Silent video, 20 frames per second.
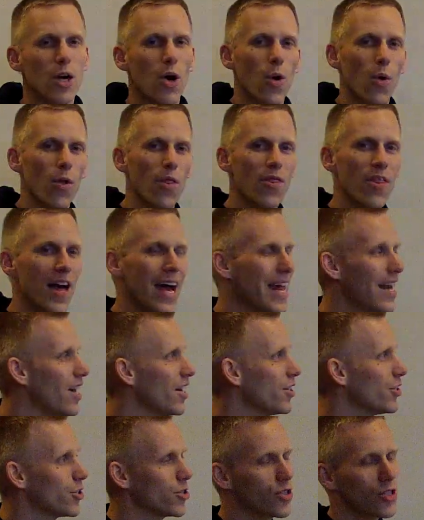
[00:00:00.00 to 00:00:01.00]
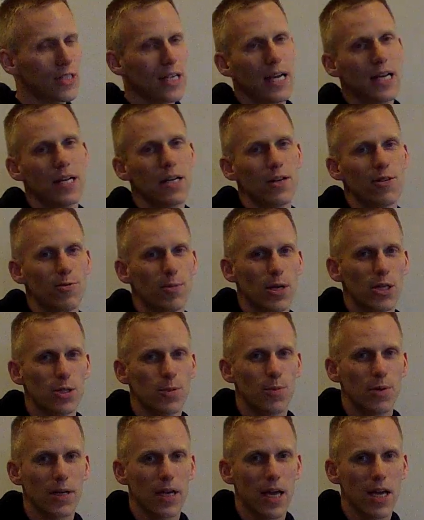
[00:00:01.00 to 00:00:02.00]
Well, that understanding of
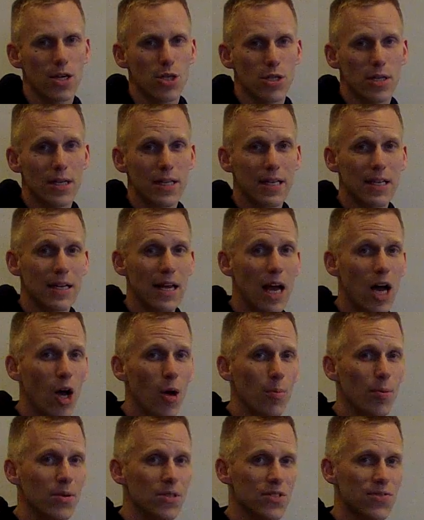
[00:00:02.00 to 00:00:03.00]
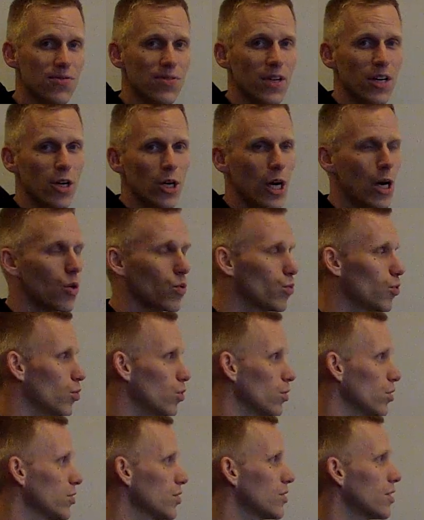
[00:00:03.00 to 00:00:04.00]
multiplication can help us figure out
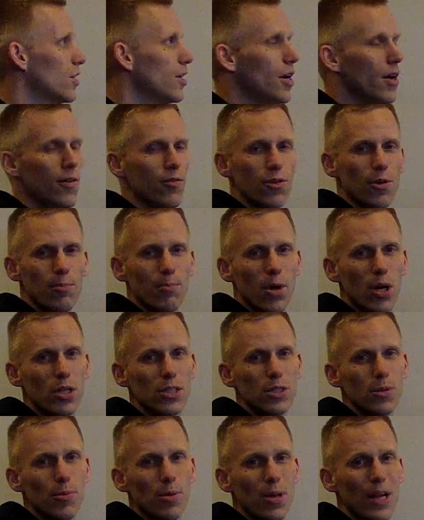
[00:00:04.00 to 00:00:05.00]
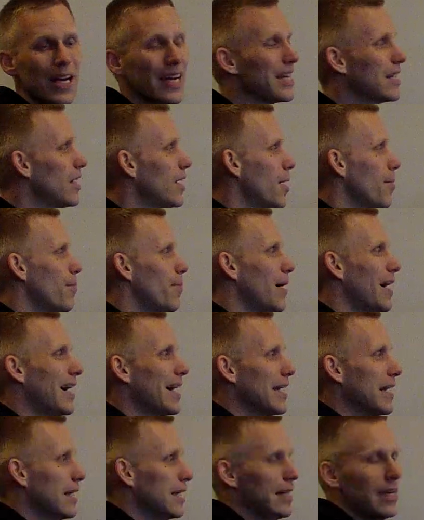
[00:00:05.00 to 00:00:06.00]
rules for multiplying
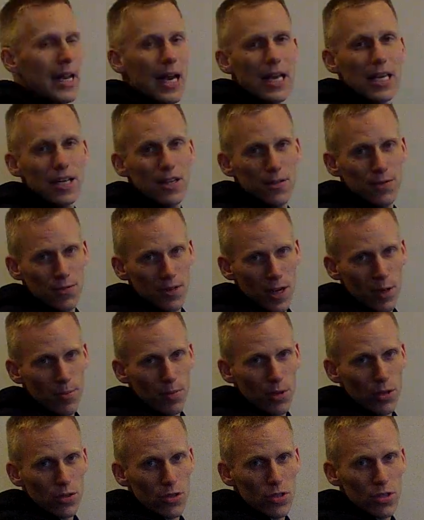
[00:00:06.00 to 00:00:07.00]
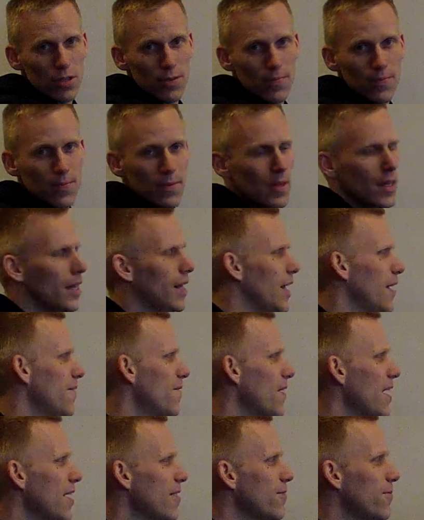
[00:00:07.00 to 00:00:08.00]
by negative numbers.
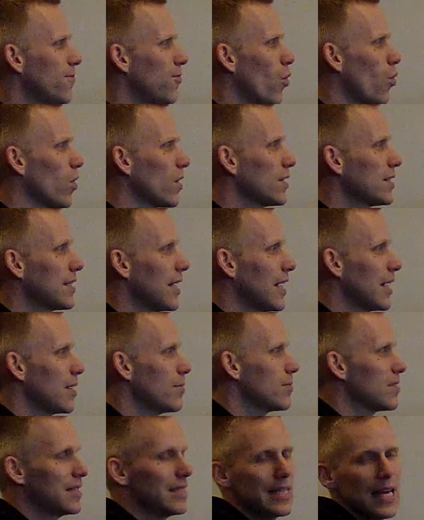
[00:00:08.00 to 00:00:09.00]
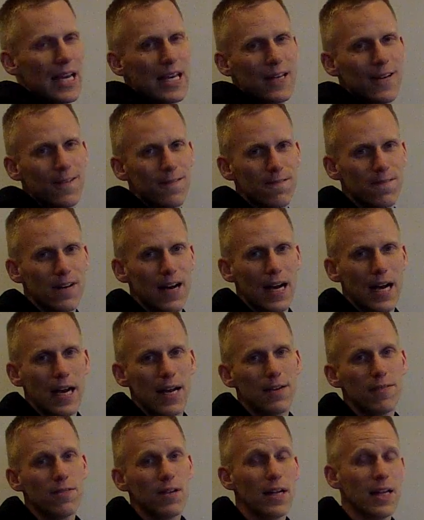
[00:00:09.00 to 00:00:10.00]
If I have 4 times negative
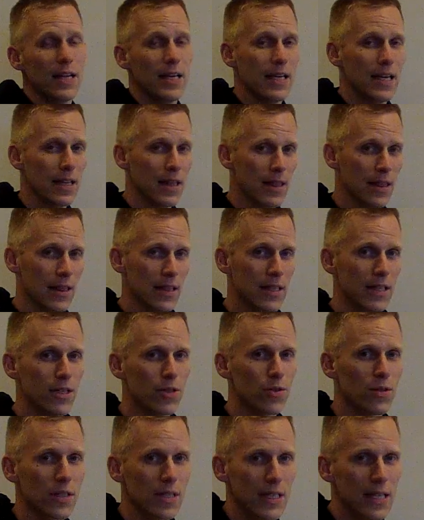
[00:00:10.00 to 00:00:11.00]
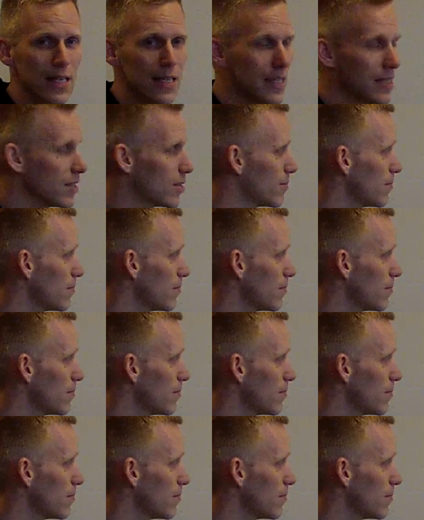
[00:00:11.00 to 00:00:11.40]
5, it literally is